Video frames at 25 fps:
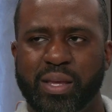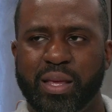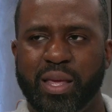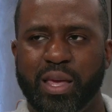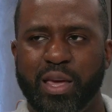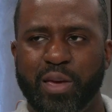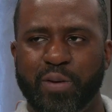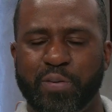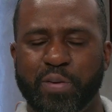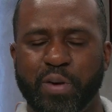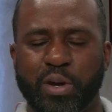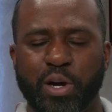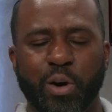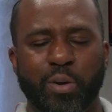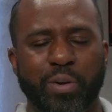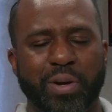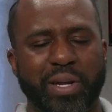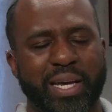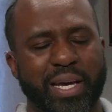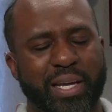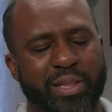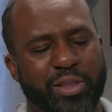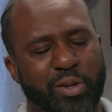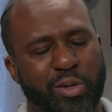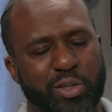if you're going to
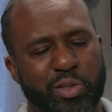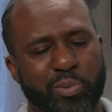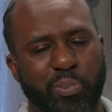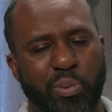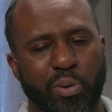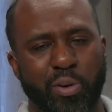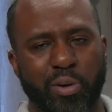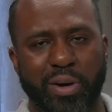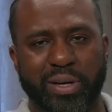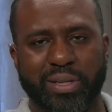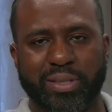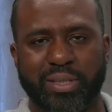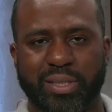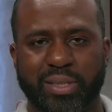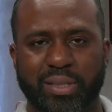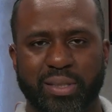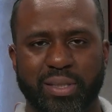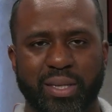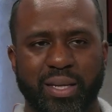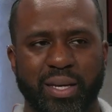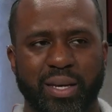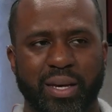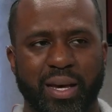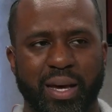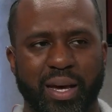get those points
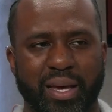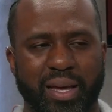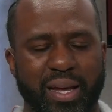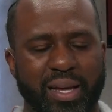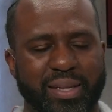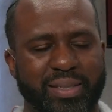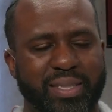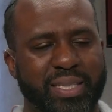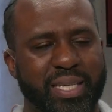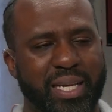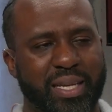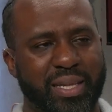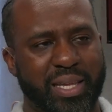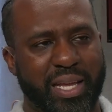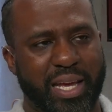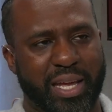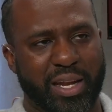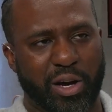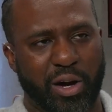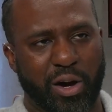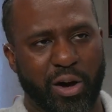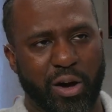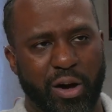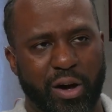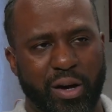against the
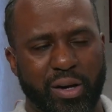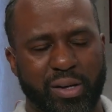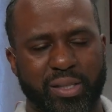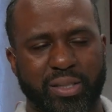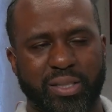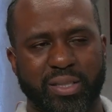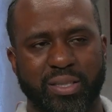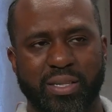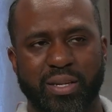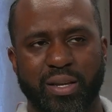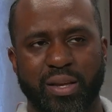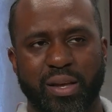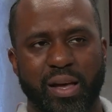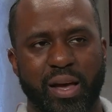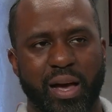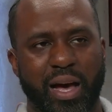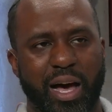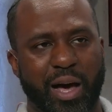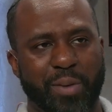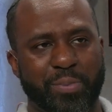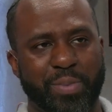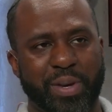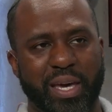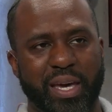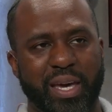Atlanta Hawks,
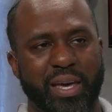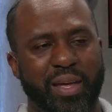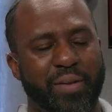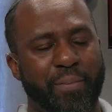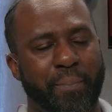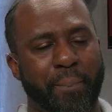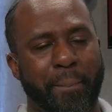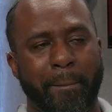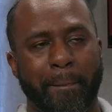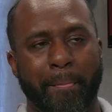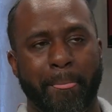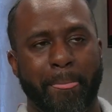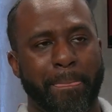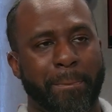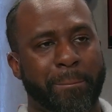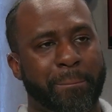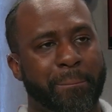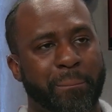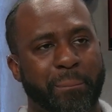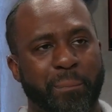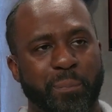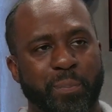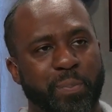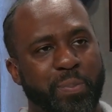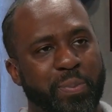I mean,
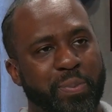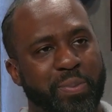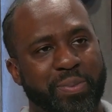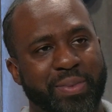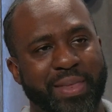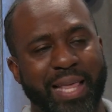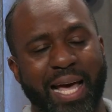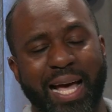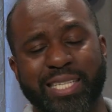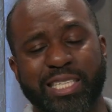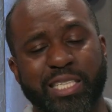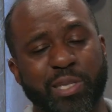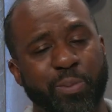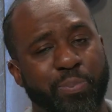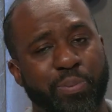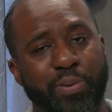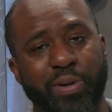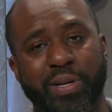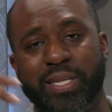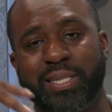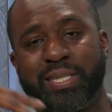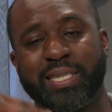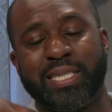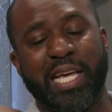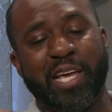that's a
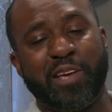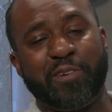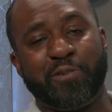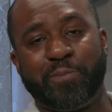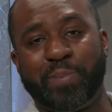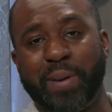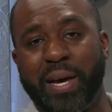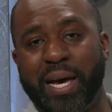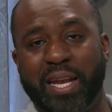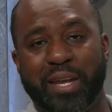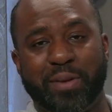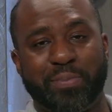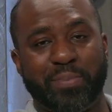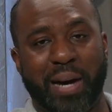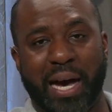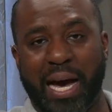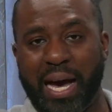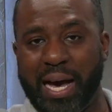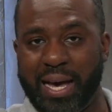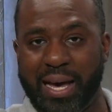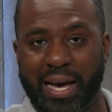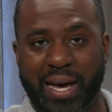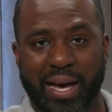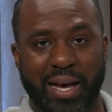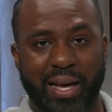pretty safe bet in
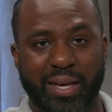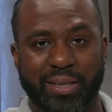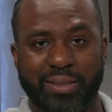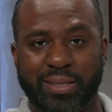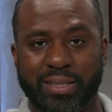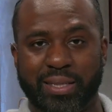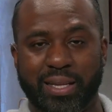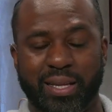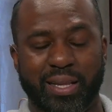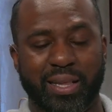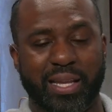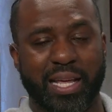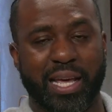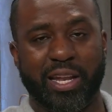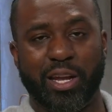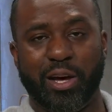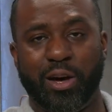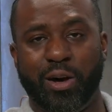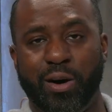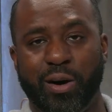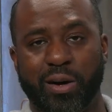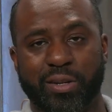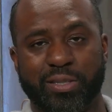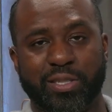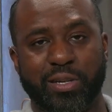my eyes. The Atlanta
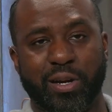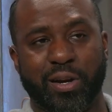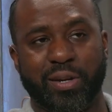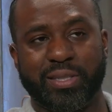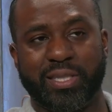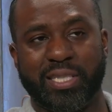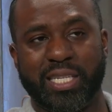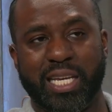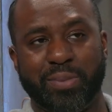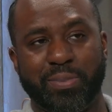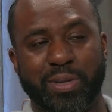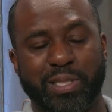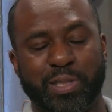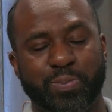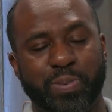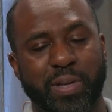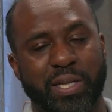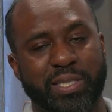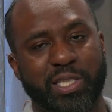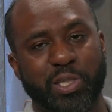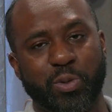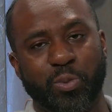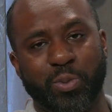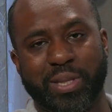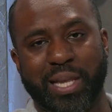Hawks are a team,
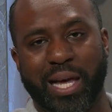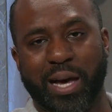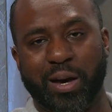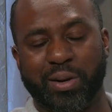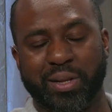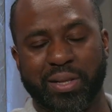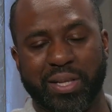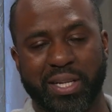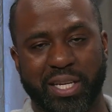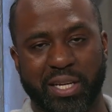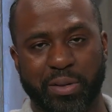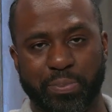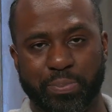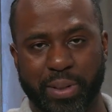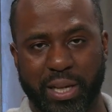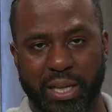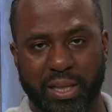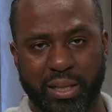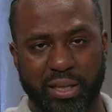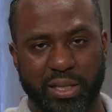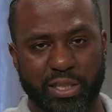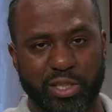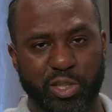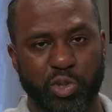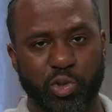especially without Clint
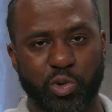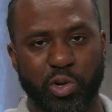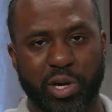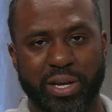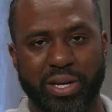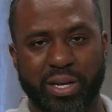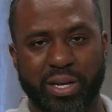Capella and Trae